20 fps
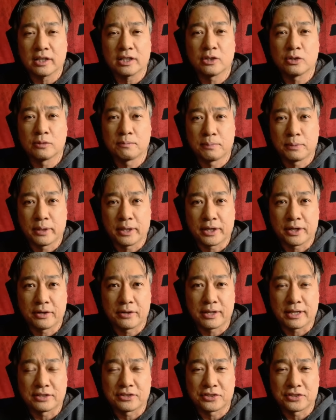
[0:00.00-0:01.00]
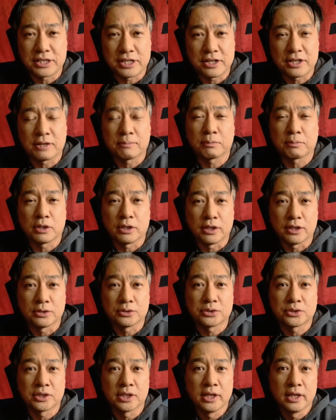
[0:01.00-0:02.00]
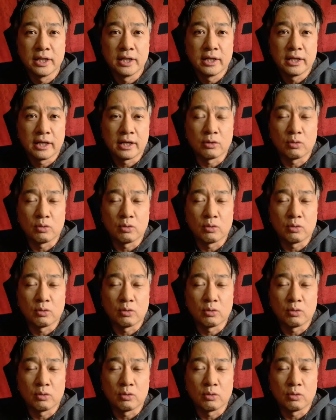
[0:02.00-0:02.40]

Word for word: talking to a player that's seen it up close,